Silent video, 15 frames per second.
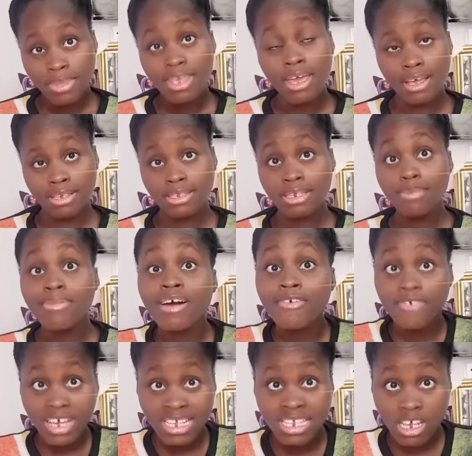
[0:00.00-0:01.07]
Yes, my
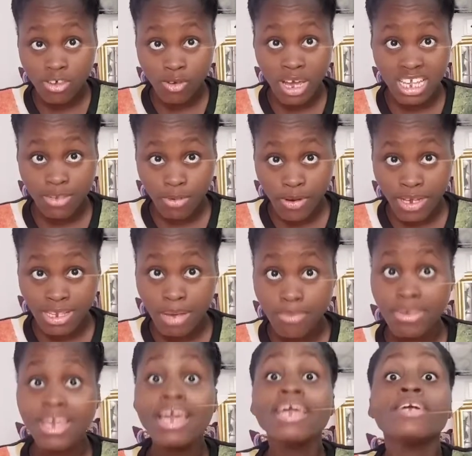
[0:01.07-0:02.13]
first sexual experience. I
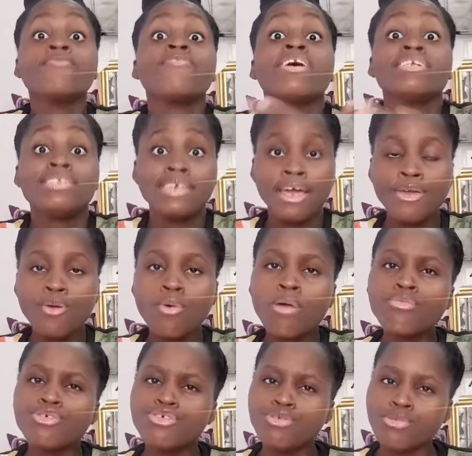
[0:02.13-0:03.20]
mean, if I tell you,
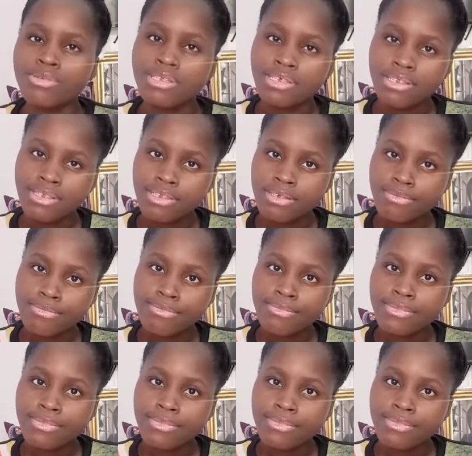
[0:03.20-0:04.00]
what will you do with it?